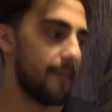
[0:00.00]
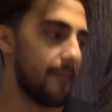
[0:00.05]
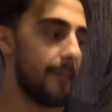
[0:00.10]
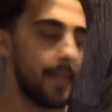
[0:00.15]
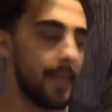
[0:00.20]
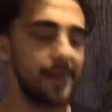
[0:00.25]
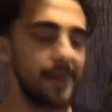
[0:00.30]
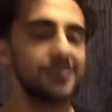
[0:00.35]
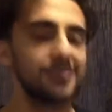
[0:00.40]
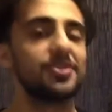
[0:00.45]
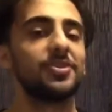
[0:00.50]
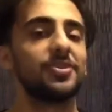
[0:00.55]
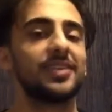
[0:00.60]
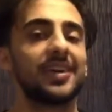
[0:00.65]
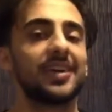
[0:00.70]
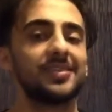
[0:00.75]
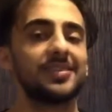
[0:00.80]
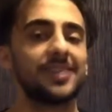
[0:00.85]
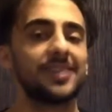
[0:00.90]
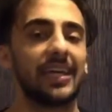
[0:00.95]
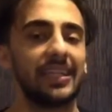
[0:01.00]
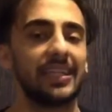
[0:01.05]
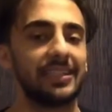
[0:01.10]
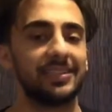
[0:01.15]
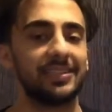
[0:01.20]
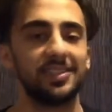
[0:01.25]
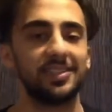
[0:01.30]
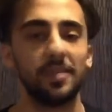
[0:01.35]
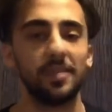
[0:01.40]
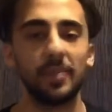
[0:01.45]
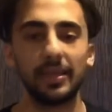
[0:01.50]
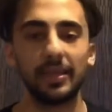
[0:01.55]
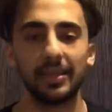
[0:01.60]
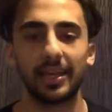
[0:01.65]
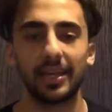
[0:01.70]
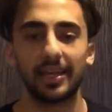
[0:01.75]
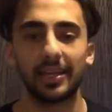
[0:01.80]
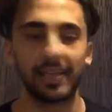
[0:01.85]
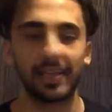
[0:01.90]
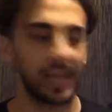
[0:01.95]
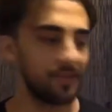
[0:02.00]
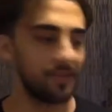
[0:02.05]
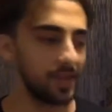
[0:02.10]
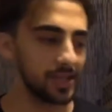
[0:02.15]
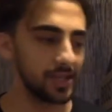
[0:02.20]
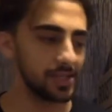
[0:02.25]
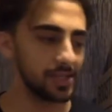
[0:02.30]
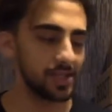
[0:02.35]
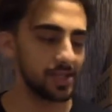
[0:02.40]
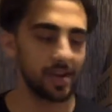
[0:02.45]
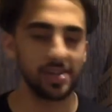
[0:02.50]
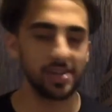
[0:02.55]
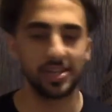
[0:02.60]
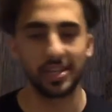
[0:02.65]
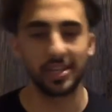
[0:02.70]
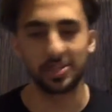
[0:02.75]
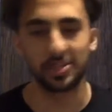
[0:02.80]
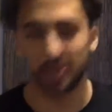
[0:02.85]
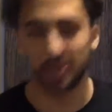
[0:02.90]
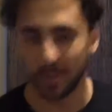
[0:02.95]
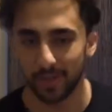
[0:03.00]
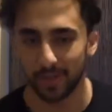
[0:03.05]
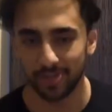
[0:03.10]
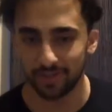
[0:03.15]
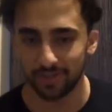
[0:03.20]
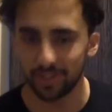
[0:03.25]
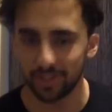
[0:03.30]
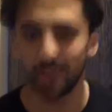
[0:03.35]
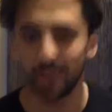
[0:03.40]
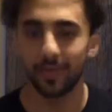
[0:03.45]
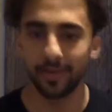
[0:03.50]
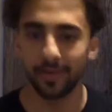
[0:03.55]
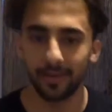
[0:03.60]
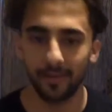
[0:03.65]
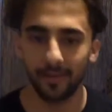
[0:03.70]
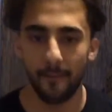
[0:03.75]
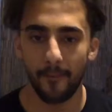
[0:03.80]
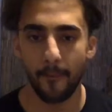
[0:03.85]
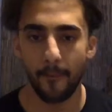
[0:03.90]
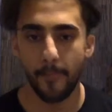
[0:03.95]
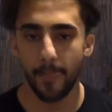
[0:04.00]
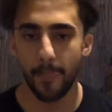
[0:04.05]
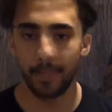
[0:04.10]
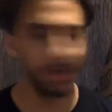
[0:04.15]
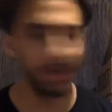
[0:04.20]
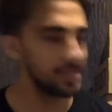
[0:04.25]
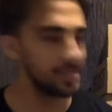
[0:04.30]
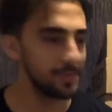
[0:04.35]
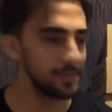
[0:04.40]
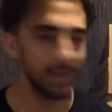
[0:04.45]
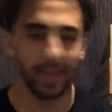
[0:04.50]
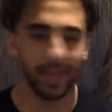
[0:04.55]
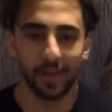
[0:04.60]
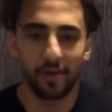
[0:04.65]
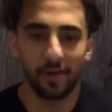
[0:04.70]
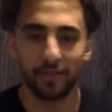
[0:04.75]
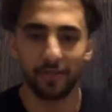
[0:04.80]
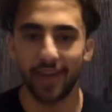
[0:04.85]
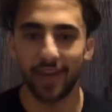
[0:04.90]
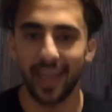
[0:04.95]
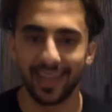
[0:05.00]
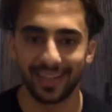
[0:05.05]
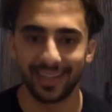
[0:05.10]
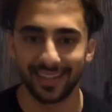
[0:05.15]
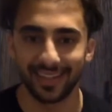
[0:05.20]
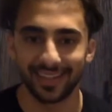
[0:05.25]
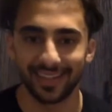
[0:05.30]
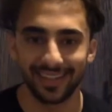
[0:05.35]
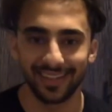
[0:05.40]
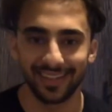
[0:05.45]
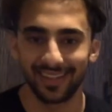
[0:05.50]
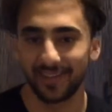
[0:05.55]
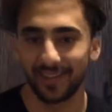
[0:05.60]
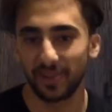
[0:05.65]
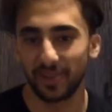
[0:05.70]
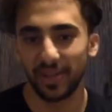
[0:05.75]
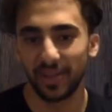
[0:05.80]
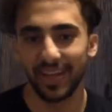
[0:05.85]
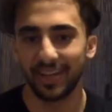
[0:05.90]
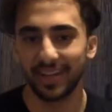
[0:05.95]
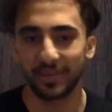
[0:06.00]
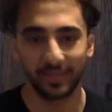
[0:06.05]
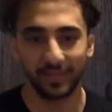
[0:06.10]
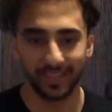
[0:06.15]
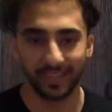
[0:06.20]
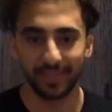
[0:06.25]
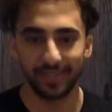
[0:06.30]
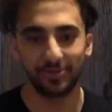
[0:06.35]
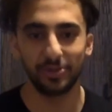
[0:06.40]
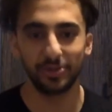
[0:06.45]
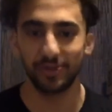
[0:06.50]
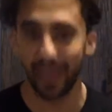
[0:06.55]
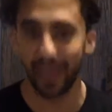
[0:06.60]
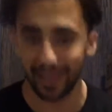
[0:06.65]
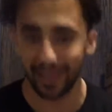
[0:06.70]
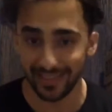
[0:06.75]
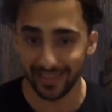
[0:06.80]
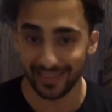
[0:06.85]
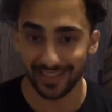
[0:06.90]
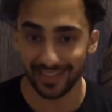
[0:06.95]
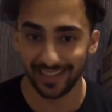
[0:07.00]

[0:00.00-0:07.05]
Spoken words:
That's the only downside. Shipping, like if you guys are charging like $20 for shipping, it should be like overnight or like within a few days.